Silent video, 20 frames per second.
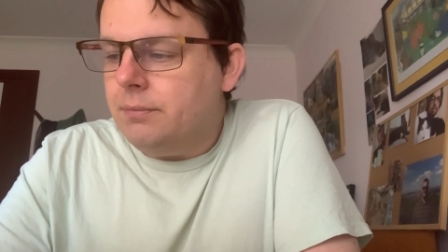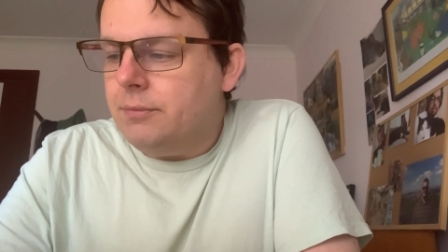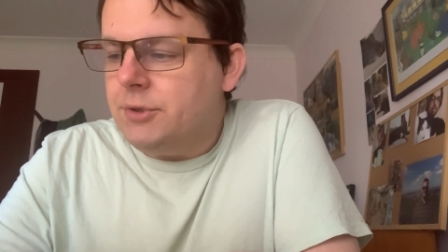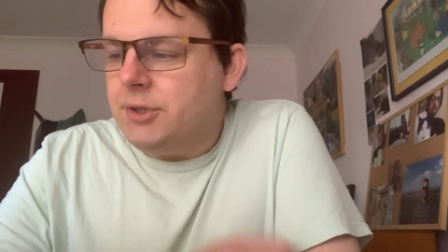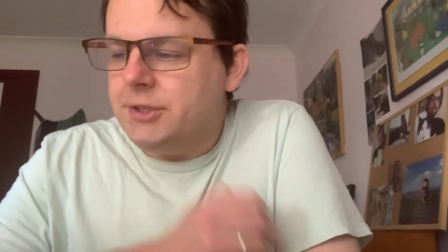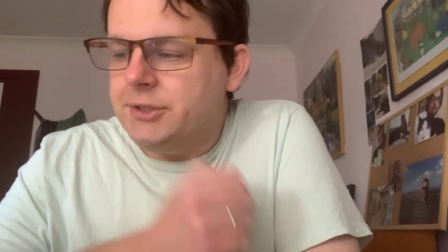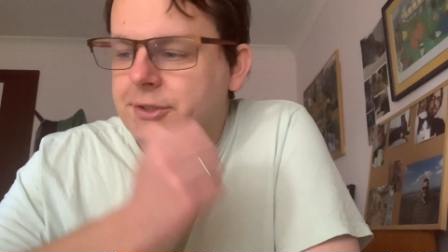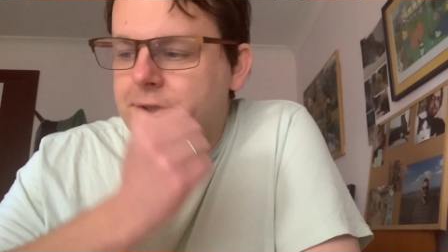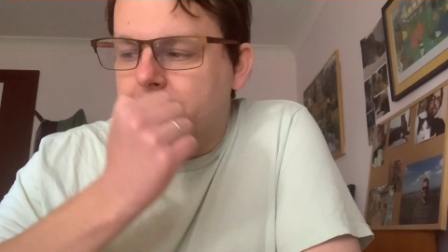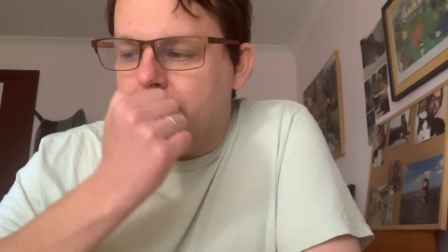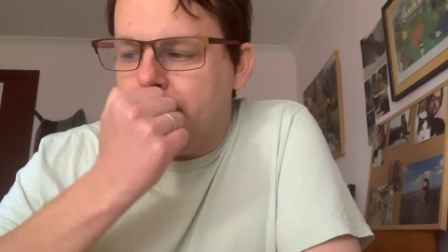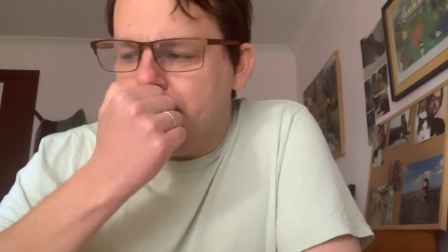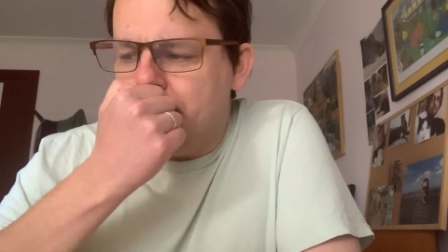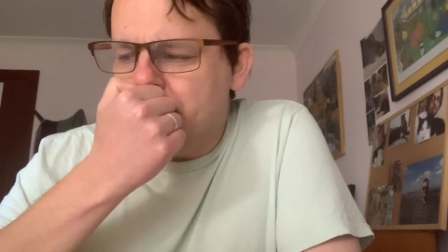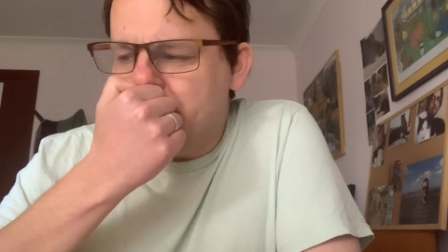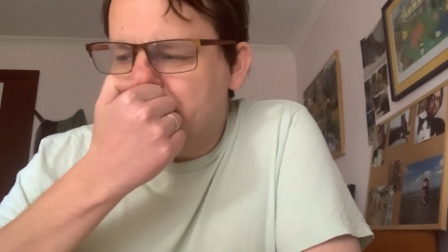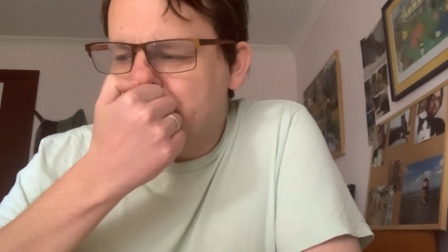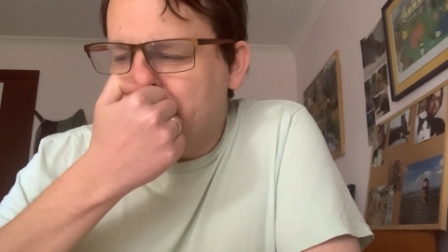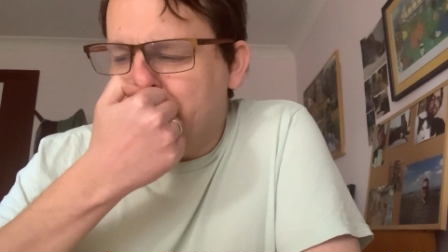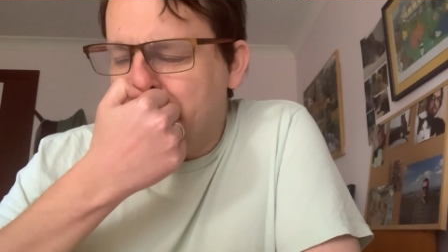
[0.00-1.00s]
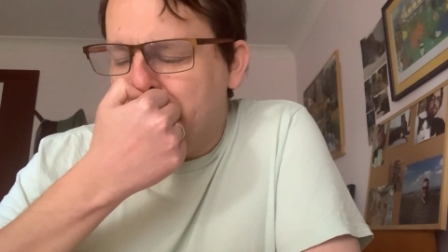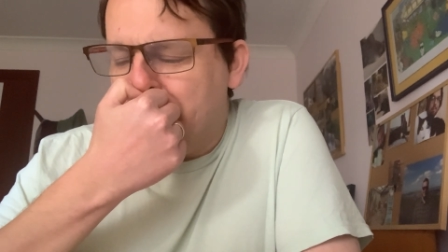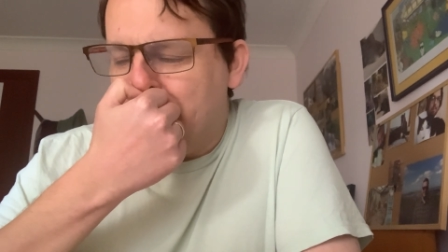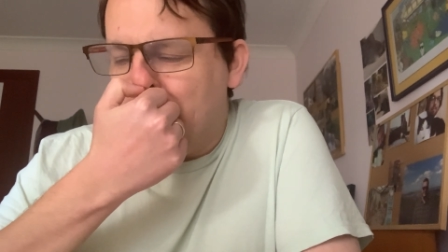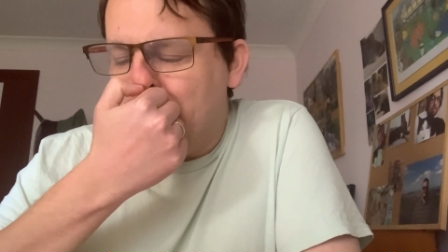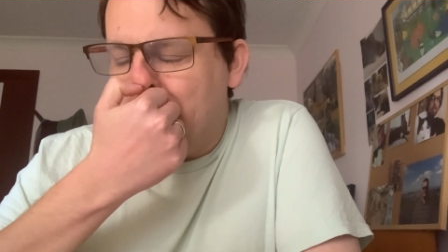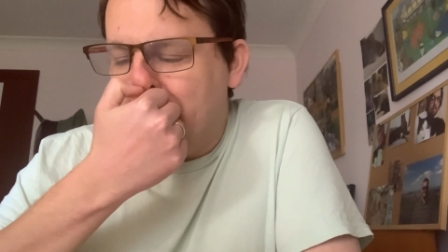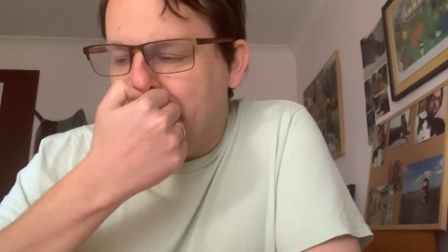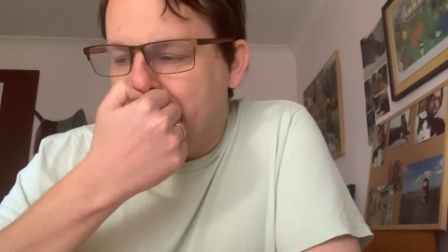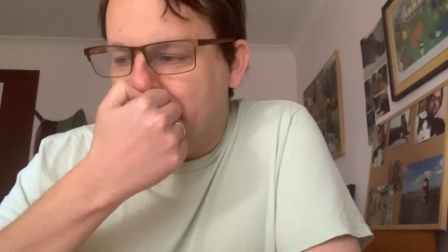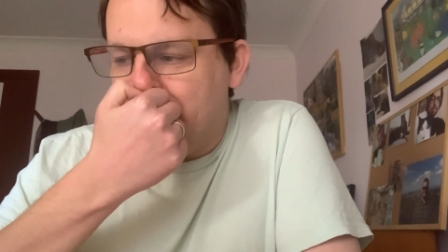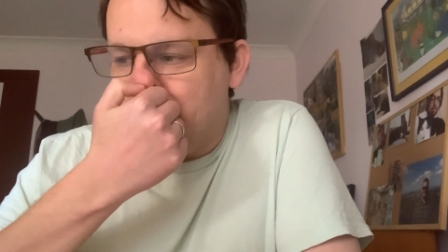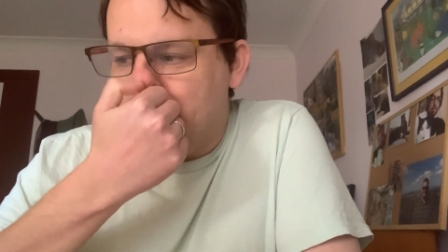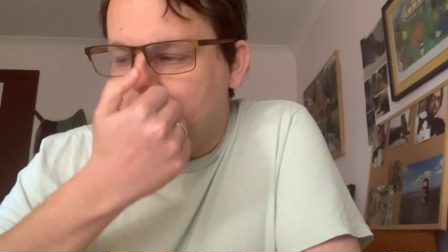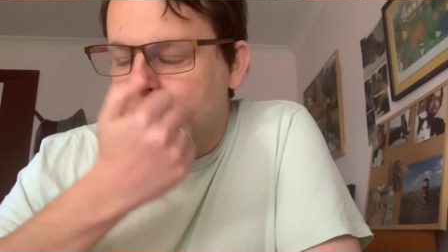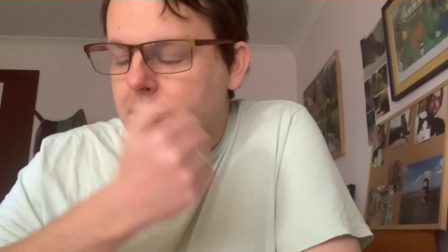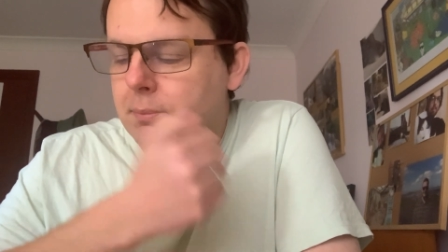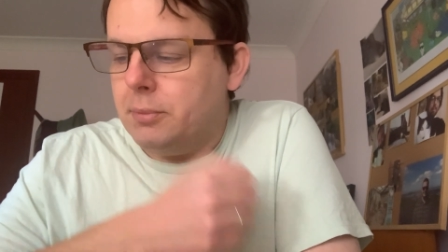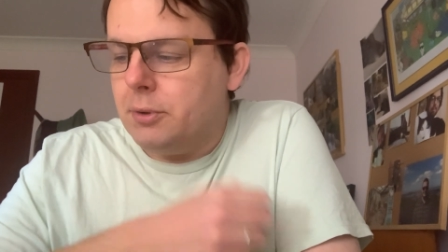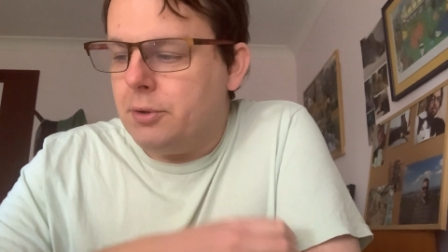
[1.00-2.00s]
just so you know how to do it,